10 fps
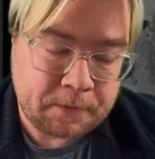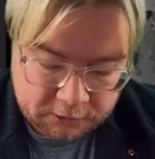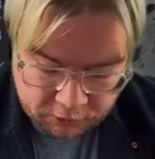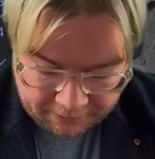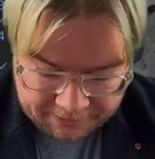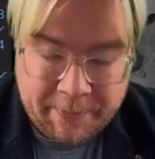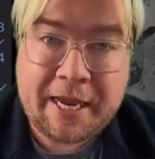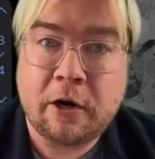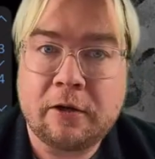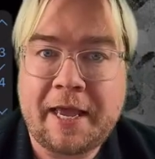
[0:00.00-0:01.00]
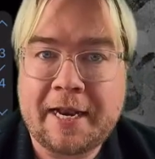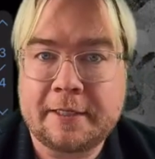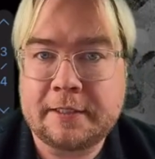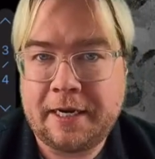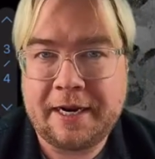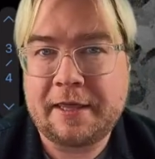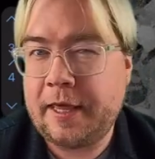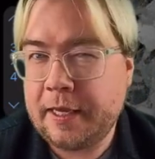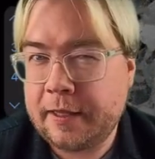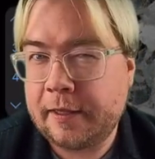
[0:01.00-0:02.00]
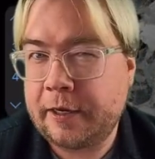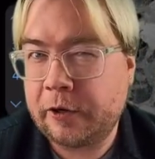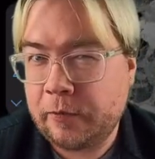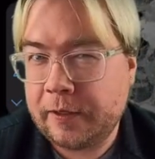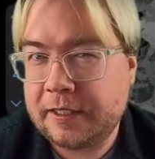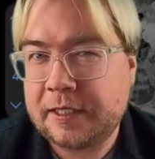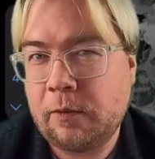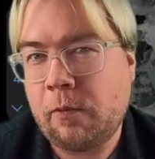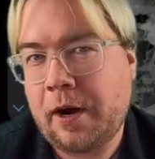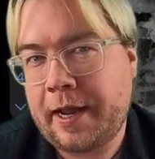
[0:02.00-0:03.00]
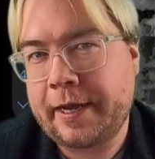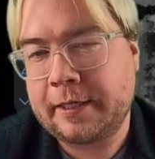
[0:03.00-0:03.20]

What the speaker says: So let's make our lattice. And I think that you're going to see why I